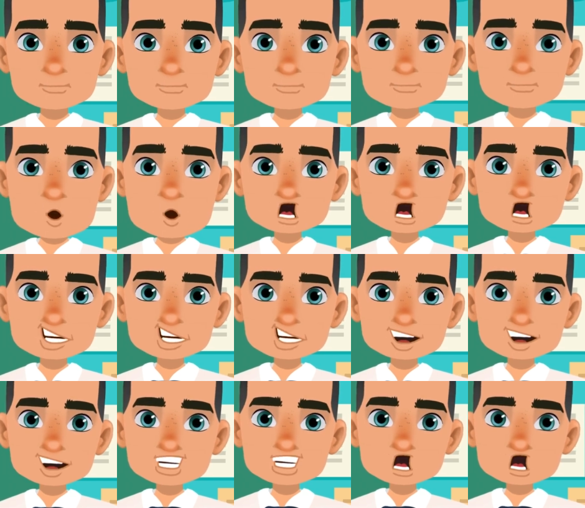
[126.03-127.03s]

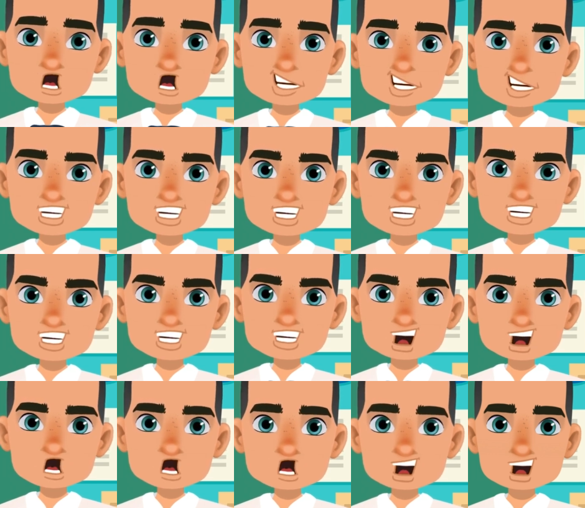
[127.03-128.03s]
Congratulations!
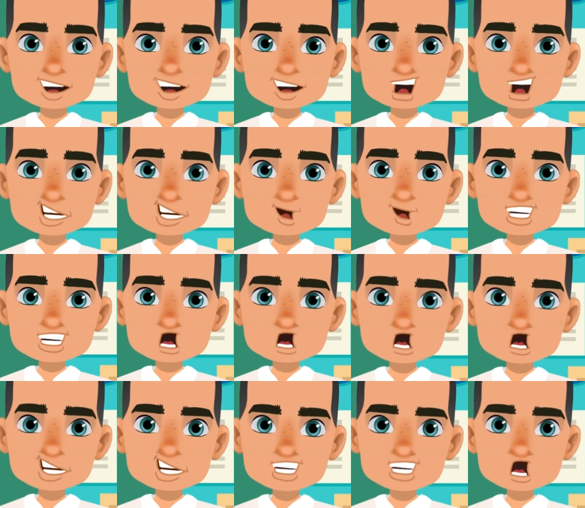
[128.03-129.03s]
Now you
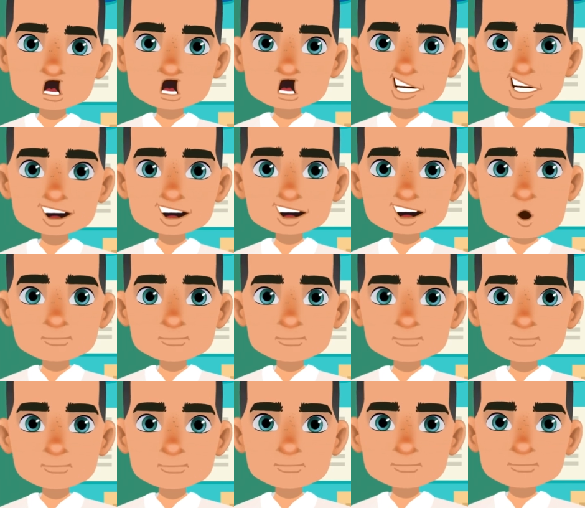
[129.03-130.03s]
understand how to use
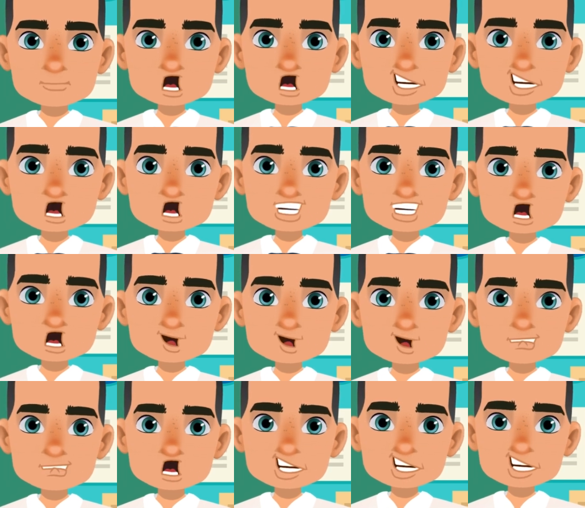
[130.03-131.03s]
the present
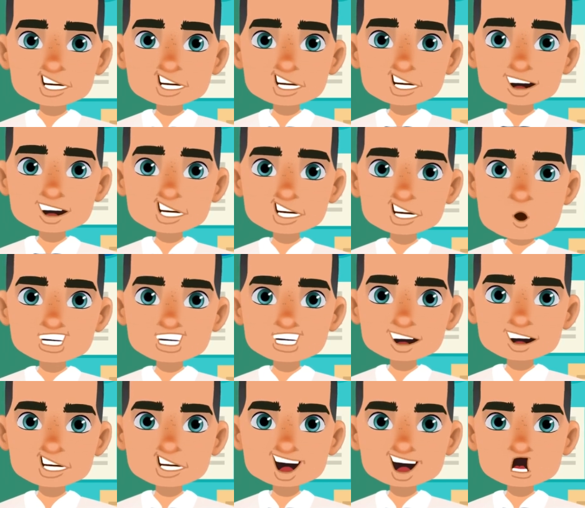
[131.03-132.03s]
perfect continuous
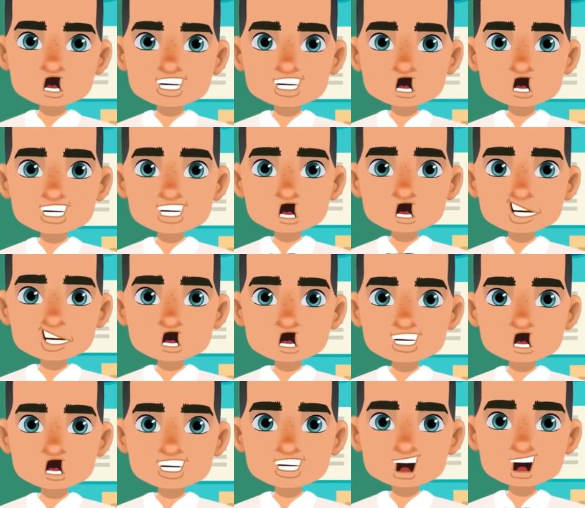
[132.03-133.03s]
in negative
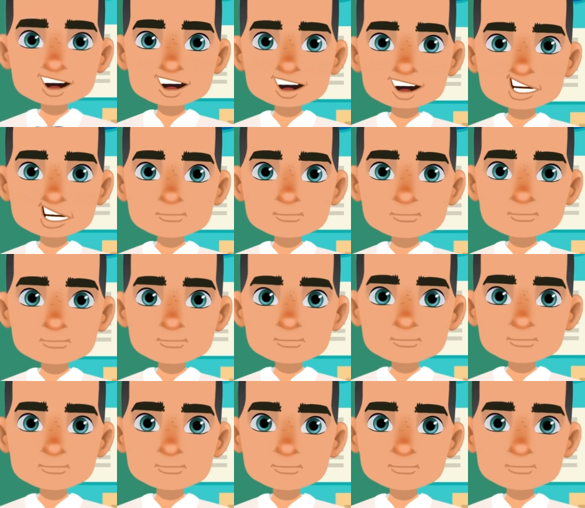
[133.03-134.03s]
sentences in English.
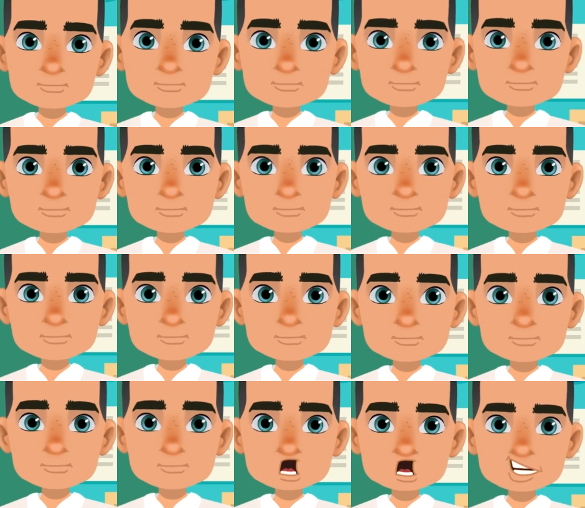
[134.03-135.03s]

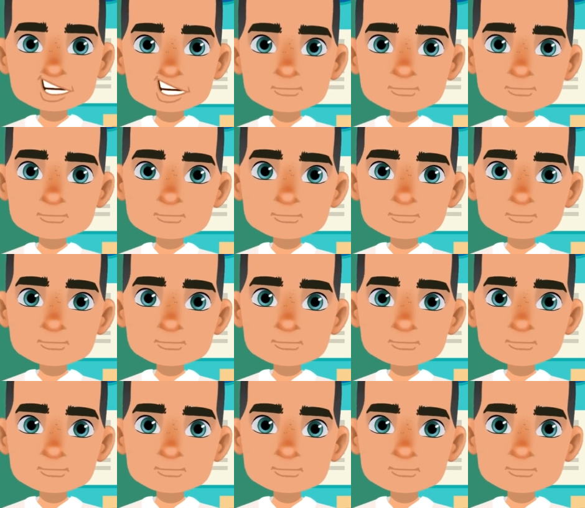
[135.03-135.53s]
Good luck.